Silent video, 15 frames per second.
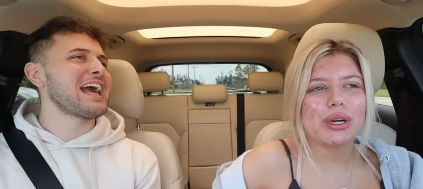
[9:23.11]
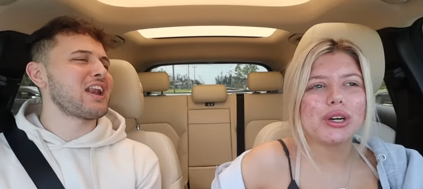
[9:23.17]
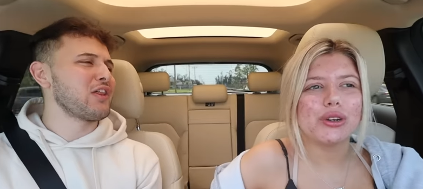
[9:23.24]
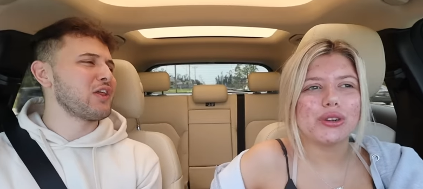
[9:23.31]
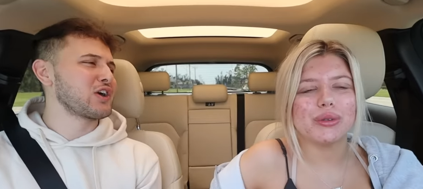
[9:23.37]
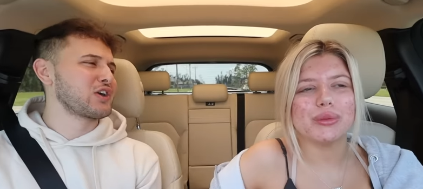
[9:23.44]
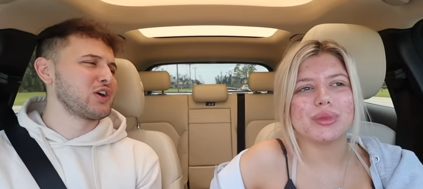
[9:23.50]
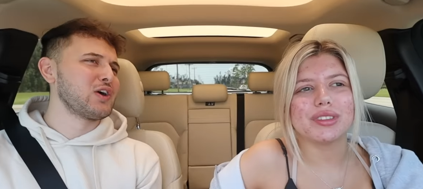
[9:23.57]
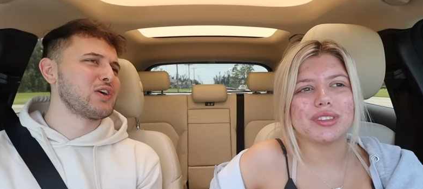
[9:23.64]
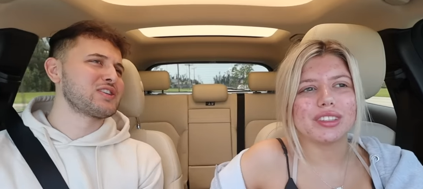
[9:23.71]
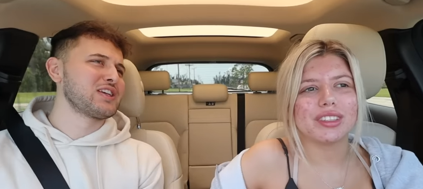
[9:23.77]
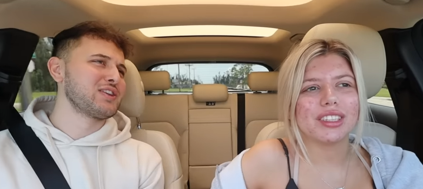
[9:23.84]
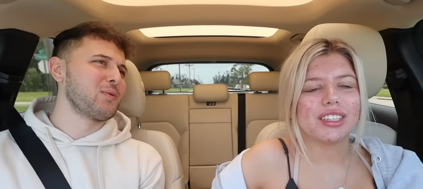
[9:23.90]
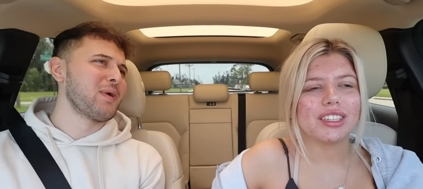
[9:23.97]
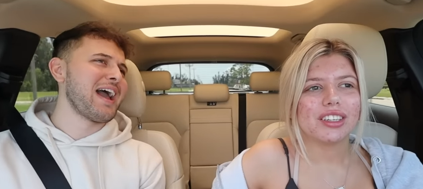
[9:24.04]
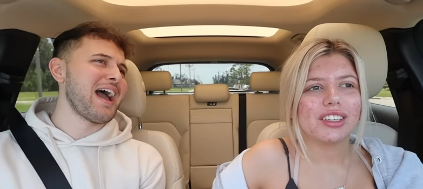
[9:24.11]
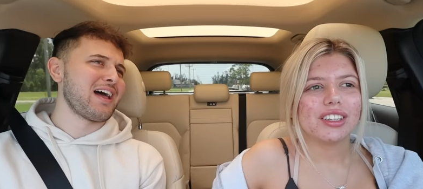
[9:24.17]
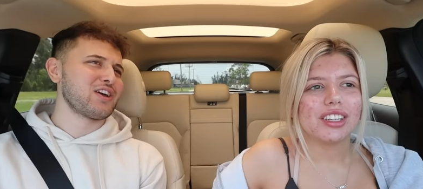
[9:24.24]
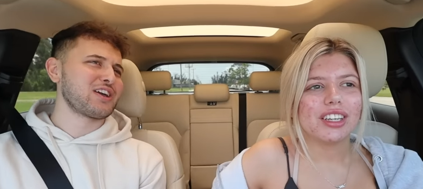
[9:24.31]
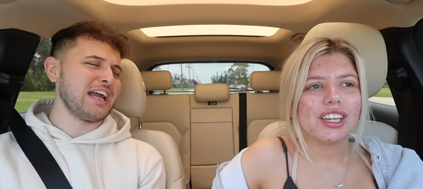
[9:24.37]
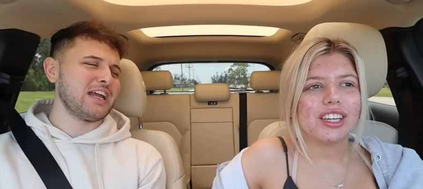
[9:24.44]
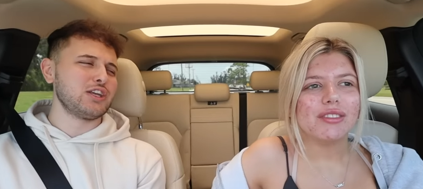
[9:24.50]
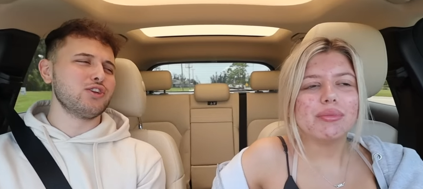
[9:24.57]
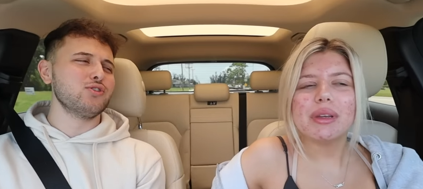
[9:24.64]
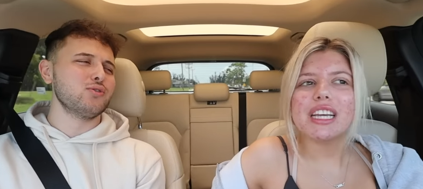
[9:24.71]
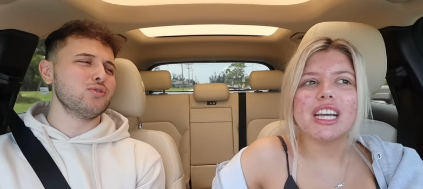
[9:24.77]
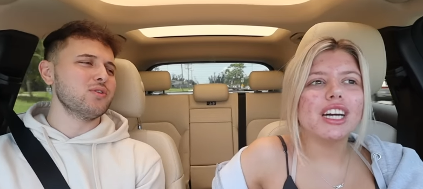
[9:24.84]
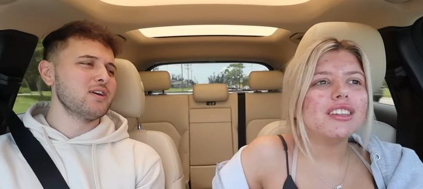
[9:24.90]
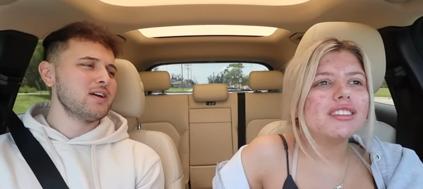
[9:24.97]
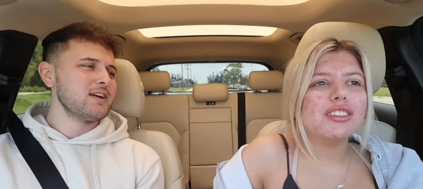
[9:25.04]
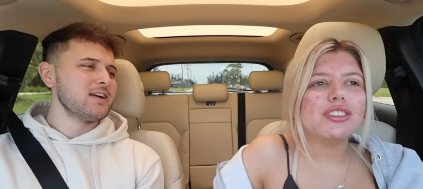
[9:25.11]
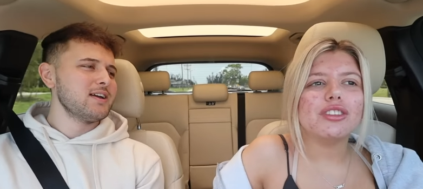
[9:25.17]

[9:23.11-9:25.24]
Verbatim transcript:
Speaker 1: boobs. at other girls the way I look at you. Because